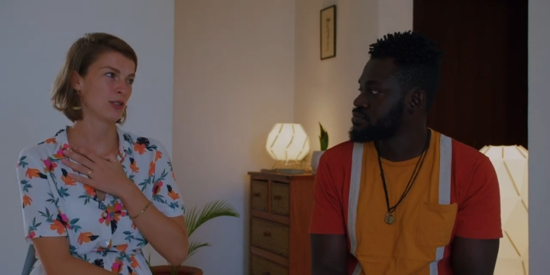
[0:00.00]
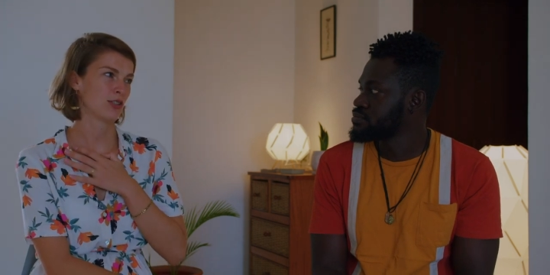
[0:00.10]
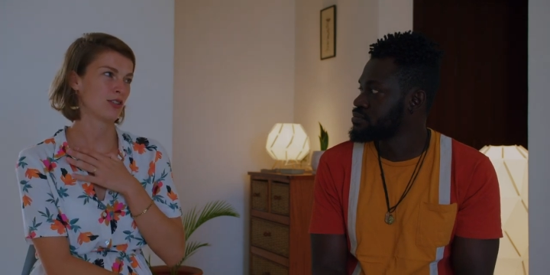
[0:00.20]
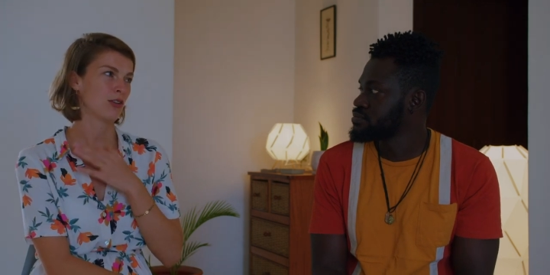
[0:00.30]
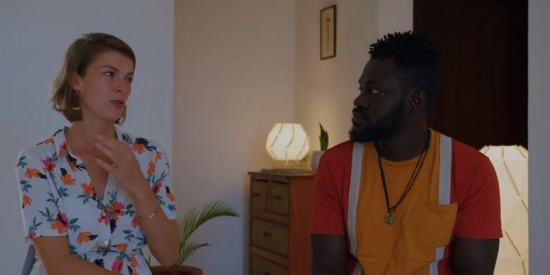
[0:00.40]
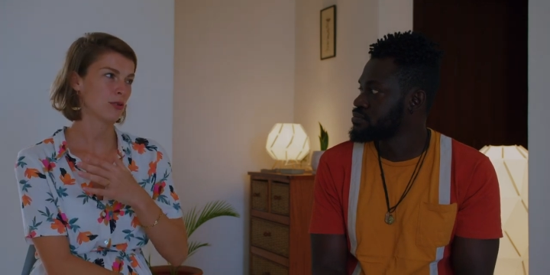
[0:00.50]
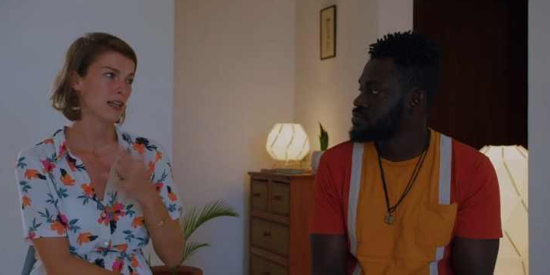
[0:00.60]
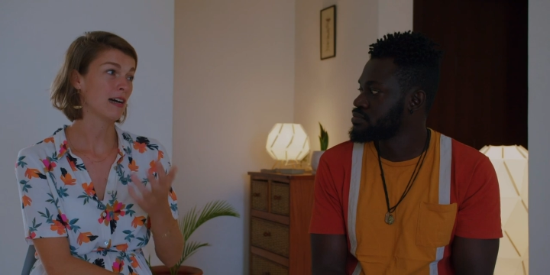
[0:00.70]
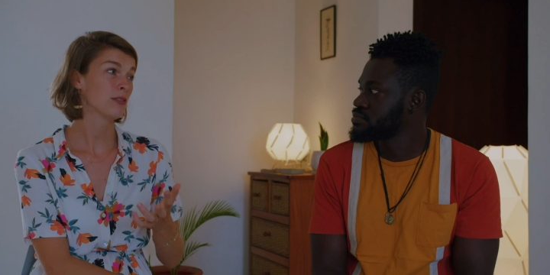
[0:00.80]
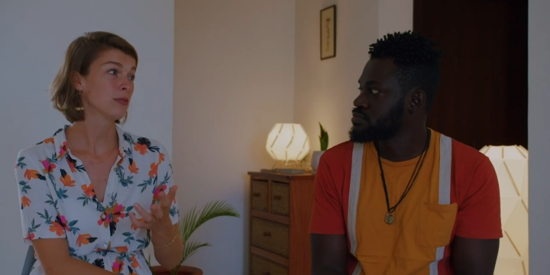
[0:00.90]
Speaker 1: would slow
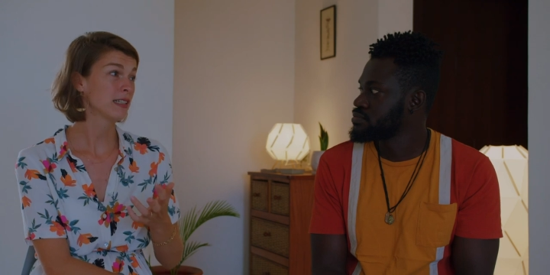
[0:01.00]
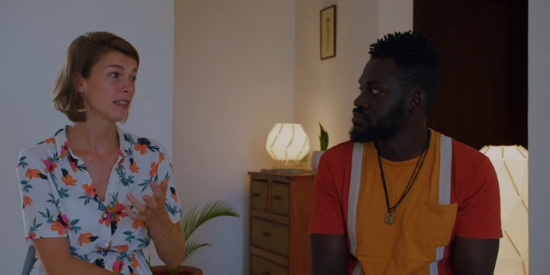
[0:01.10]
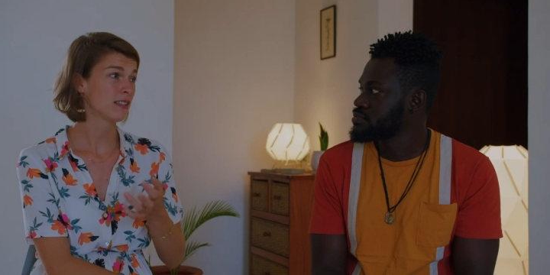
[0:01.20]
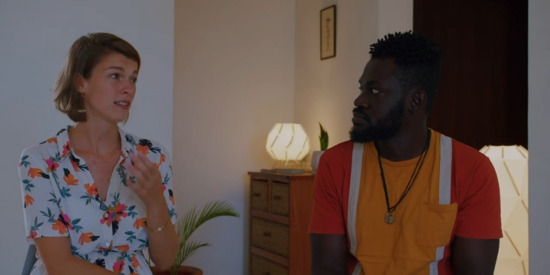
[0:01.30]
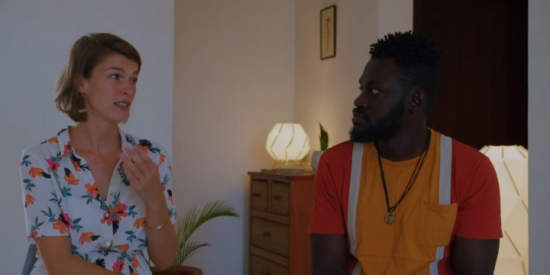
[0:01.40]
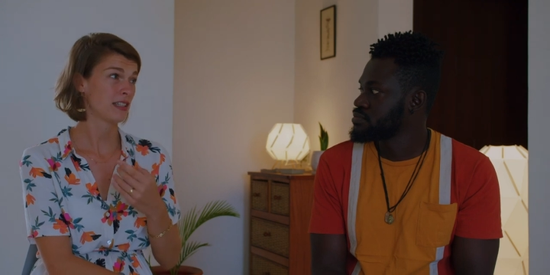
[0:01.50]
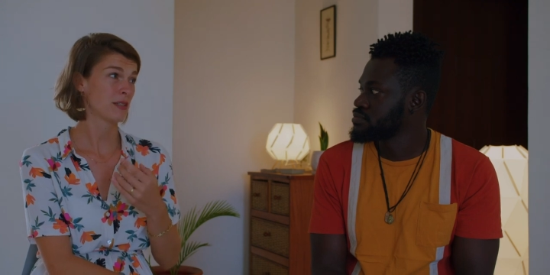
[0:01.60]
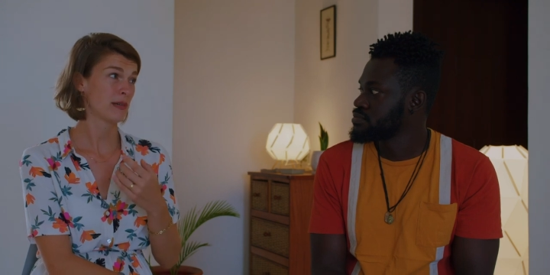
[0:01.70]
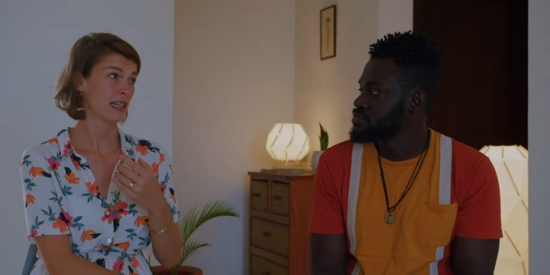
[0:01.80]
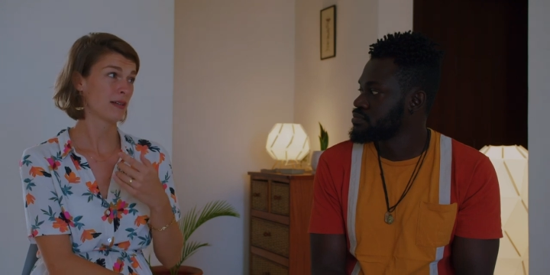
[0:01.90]
down these
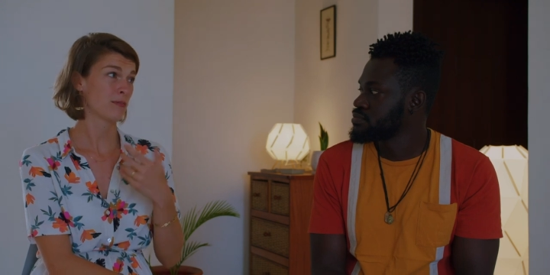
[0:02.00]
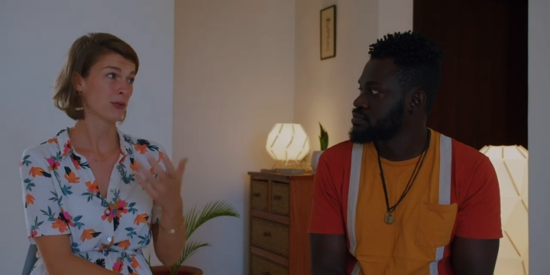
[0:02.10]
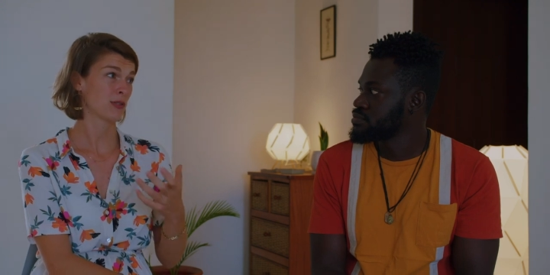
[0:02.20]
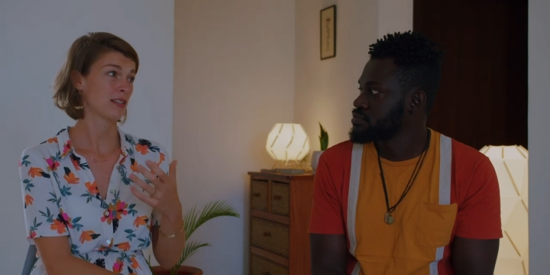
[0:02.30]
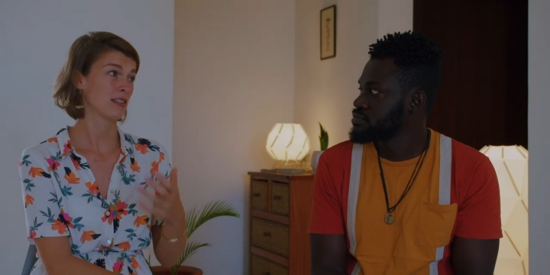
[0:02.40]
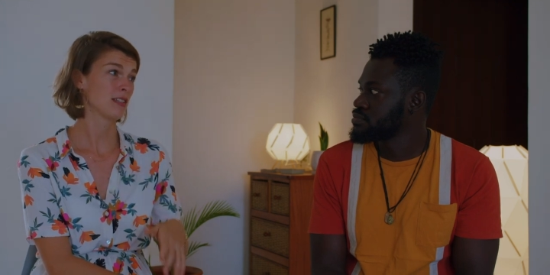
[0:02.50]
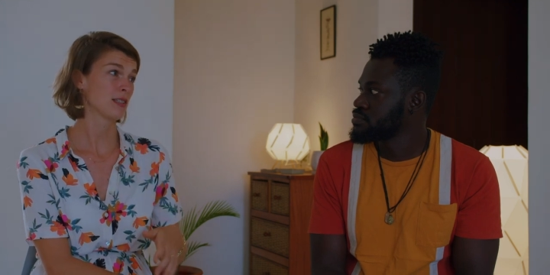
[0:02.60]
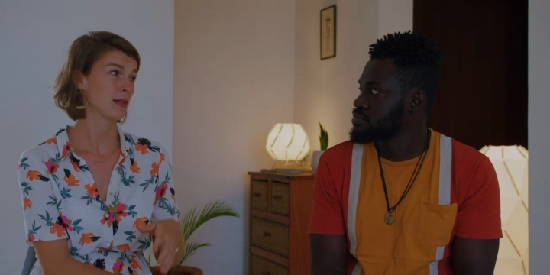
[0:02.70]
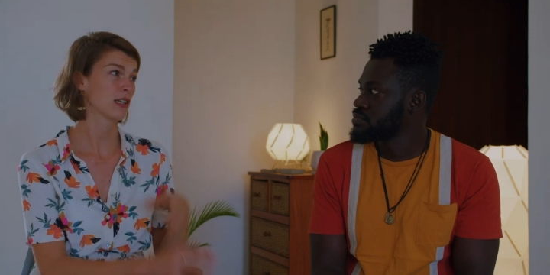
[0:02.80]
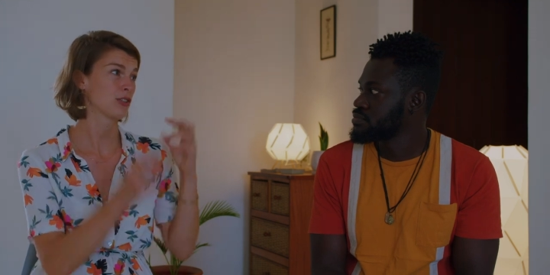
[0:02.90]
decision making
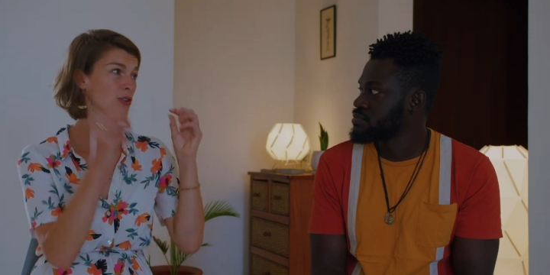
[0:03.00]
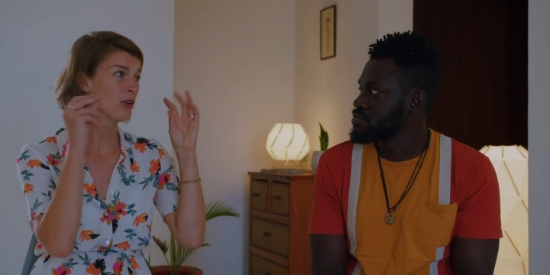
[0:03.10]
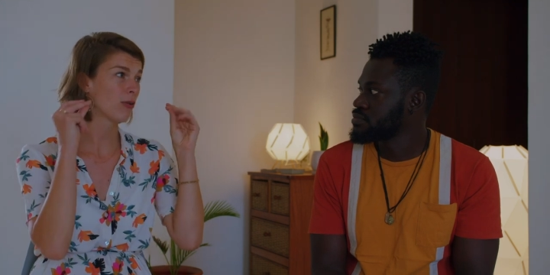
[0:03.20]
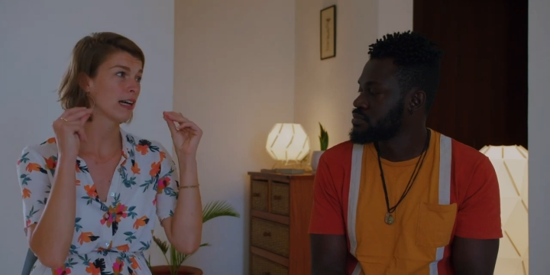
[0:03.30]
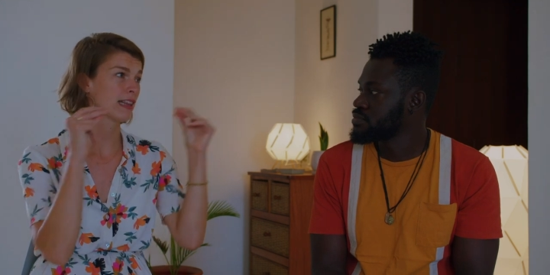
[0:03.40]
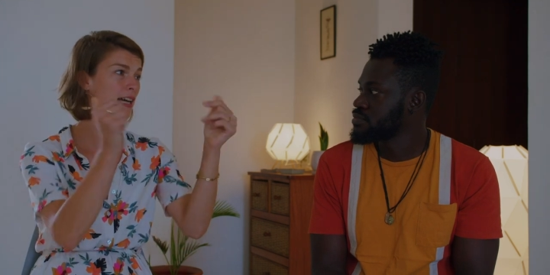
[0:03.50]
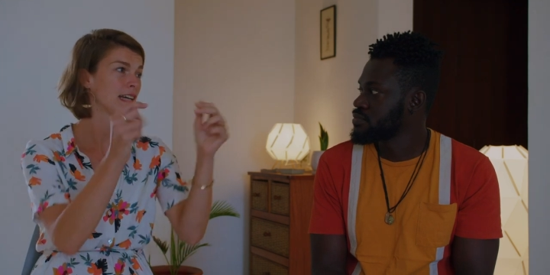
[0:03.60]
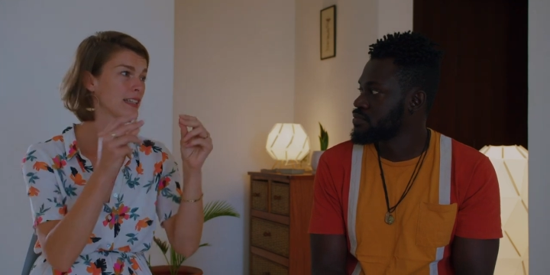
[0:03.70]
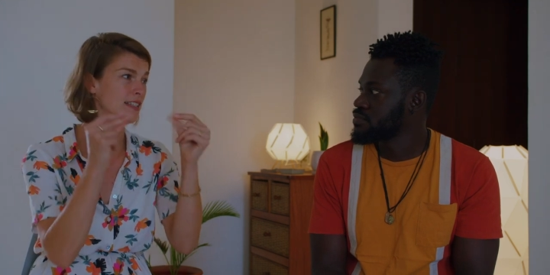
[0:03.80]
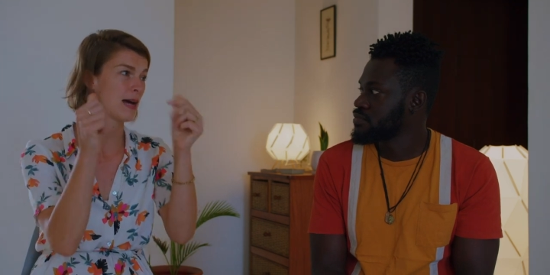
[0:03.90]
processes because you're quite
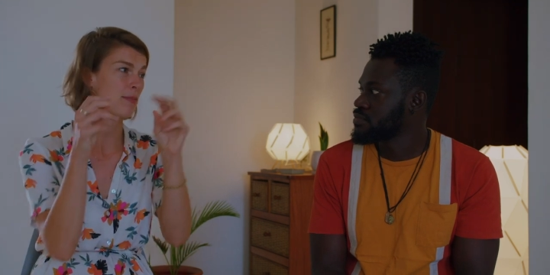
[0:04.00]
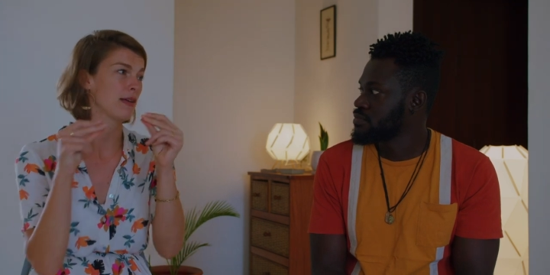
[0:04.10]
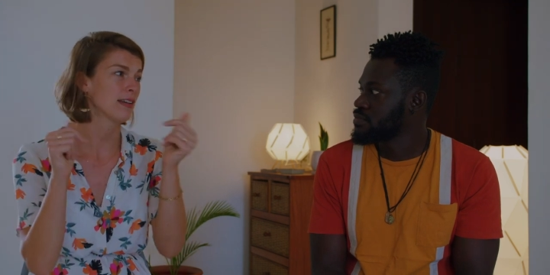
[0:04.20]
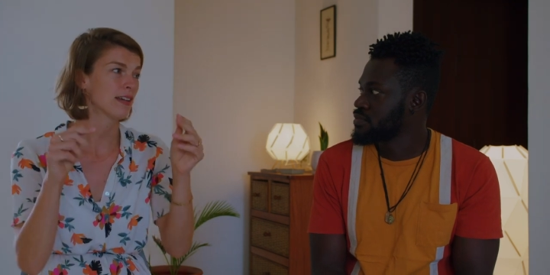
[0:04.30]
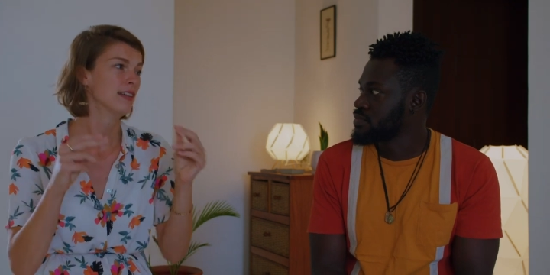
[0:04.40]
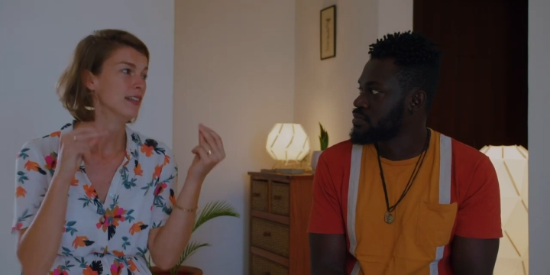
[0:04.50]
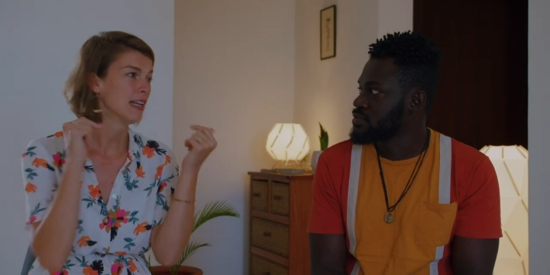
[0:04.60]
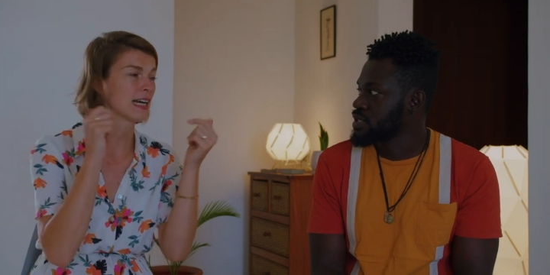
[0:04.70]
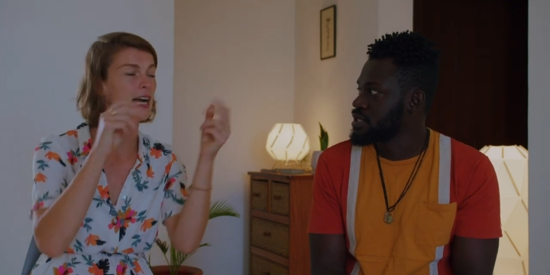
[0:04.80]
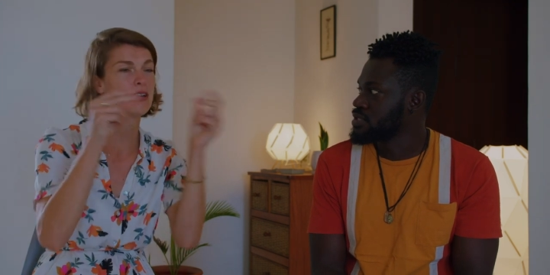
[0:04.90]
like snappy.
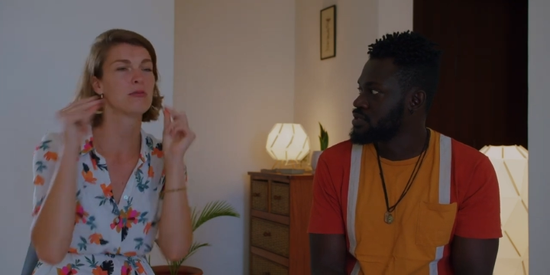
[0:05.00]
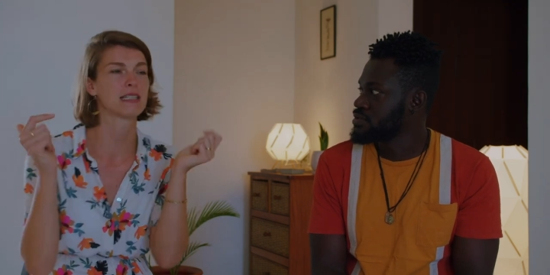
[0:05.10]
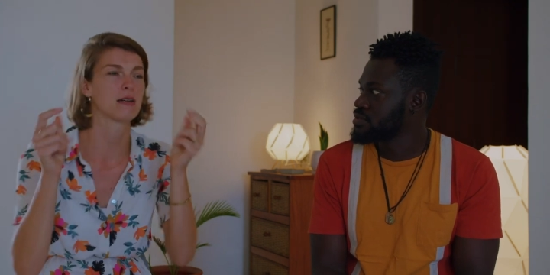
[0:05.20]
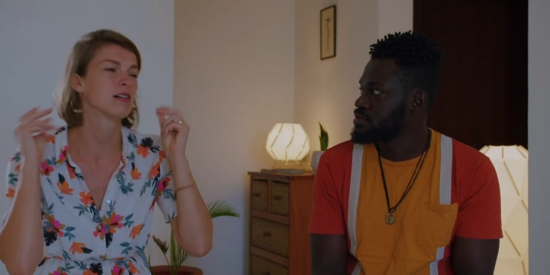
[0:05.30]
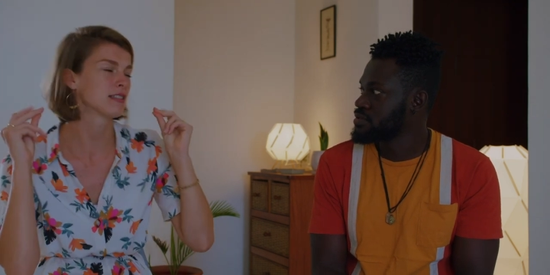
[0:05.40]
Like, yeah. I know what I